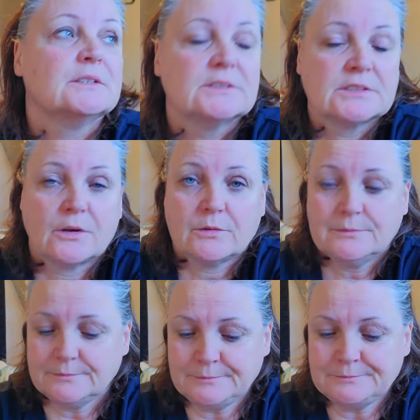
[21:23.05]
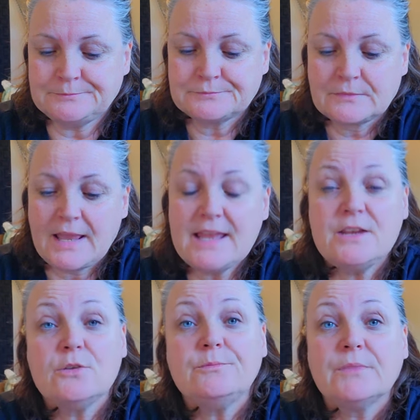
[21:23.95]
So
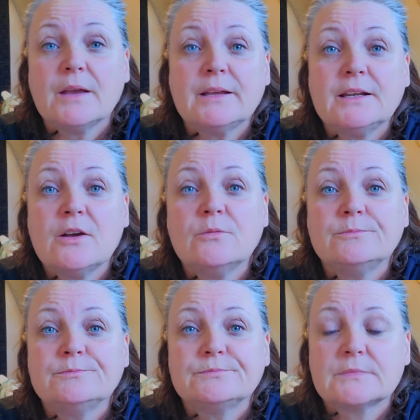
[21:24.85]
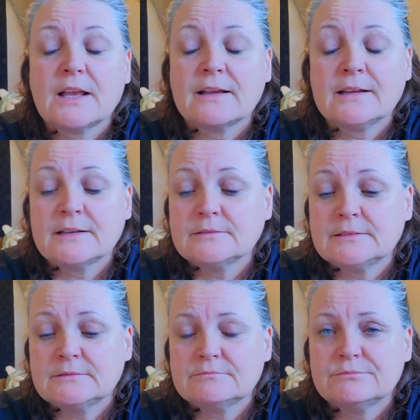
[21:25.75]
I'm gonna go. I gotta
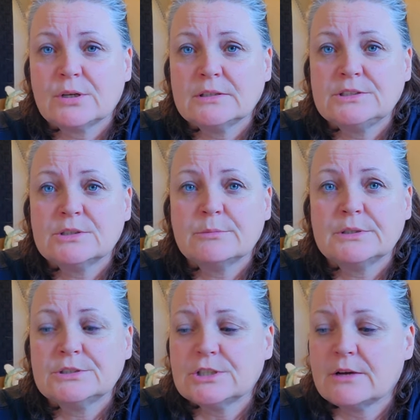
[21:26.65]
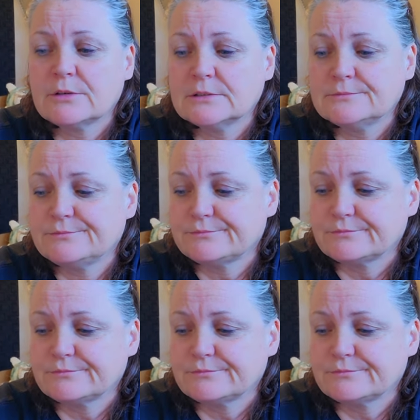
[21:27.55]
probably jump in the shower and